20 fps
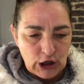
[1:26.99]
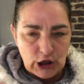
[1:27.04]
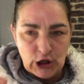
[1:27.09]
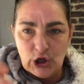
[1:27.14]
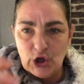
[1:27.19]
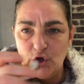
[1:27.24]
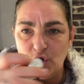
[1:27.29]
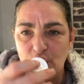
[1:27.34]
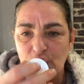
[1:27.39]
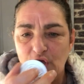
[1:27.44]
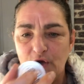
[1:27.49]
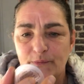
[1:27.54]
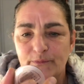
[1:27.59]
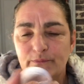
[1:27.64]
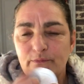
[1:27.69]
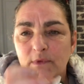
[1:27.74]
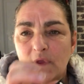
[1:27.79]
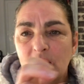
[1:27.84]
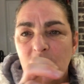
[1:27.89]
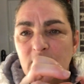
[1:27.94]
look.
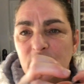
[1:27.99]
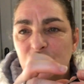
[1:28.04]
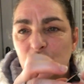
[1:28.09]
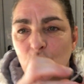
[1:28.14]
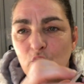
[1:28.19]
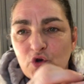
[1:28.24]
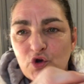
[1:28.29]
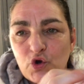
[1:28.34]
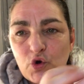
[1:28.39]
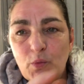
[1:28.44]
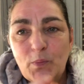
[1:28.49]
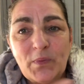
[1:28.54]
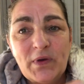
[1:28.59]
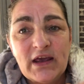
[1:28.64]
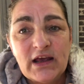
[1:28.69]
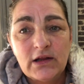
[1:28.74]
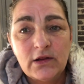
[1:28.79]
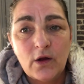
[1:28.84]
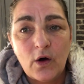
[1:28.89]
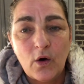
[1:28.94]
So you
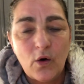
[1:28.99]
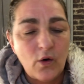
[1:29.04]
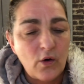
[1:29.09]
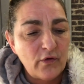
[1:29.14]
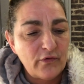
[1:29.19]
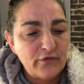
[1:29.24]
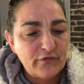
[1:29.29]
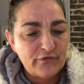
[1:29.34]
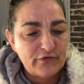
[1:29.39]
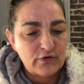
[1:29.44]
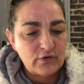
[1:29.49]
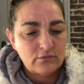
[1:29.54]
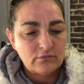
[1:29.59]
peel off